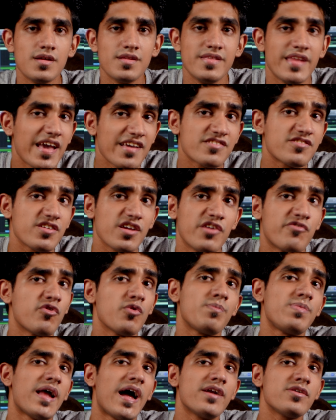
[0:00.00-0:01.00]
Next, if you
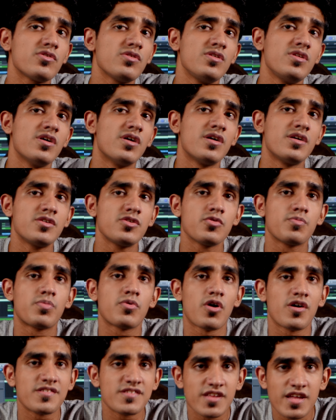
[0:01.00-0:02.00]
plan to learn to
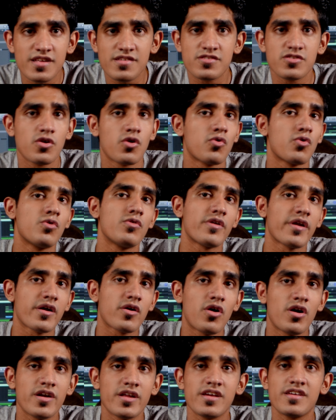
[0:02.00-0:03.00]
process your own
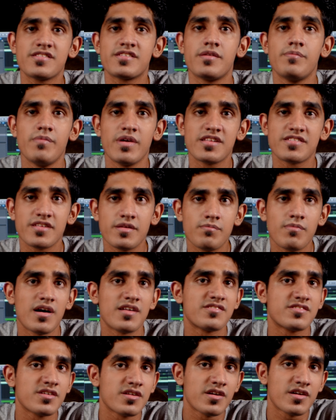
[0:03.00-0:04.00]
recordings and mix and
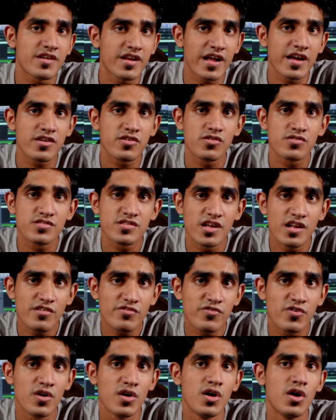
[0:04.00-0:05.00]
master a track
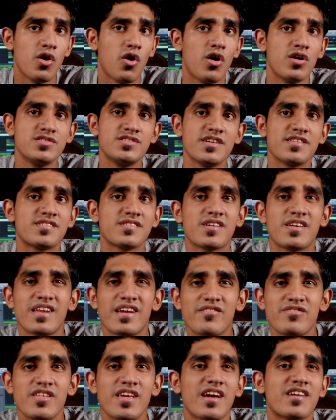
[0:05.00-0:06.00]
yourself, or just
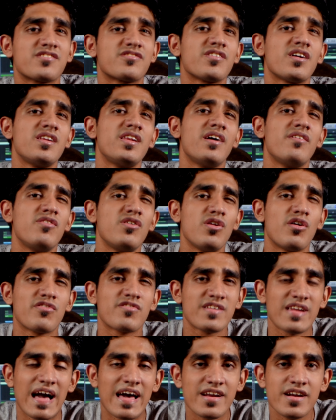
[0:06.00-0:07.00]
crave the extra level of
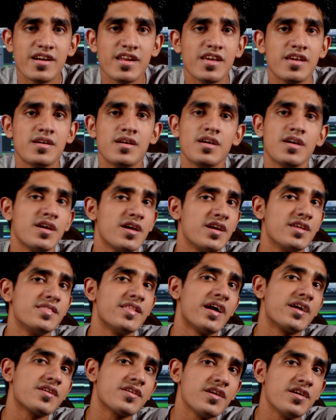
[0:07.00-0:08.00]
clarity, in
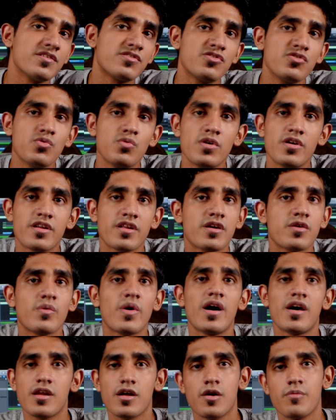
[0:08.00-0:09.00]
that case you would
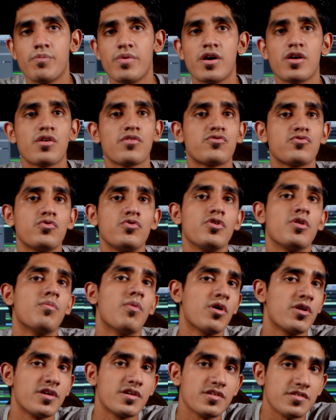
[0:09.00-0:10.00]
require a pair of studio
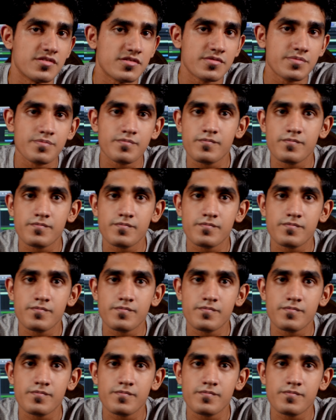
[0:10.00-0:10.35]
monitors.